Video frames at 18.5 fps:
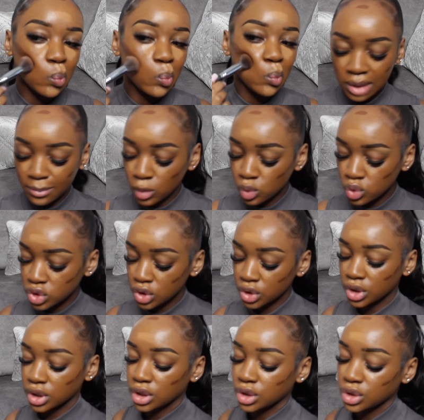I'm
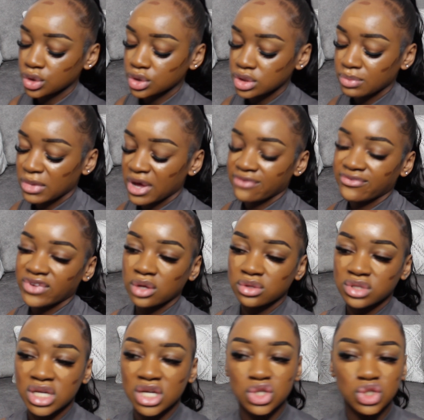also gonna use my
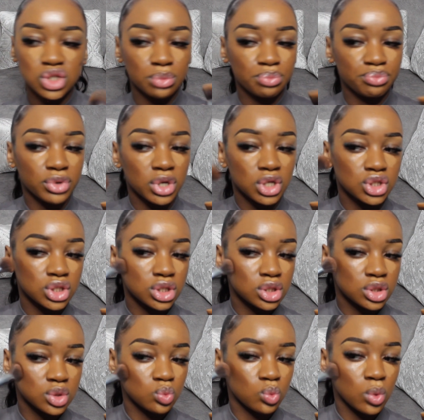foundation brush
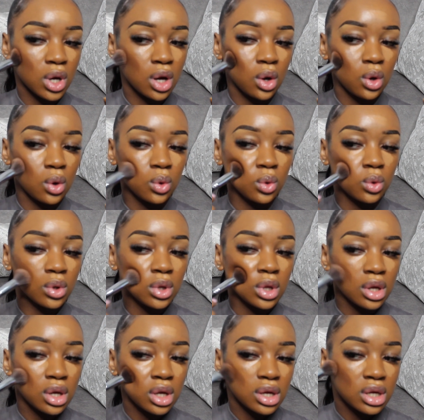as well
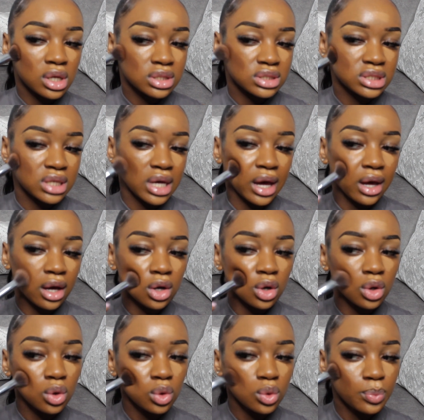to
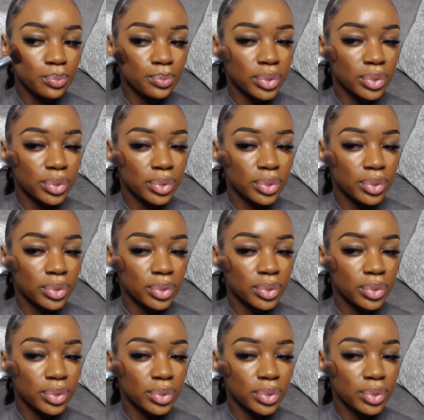help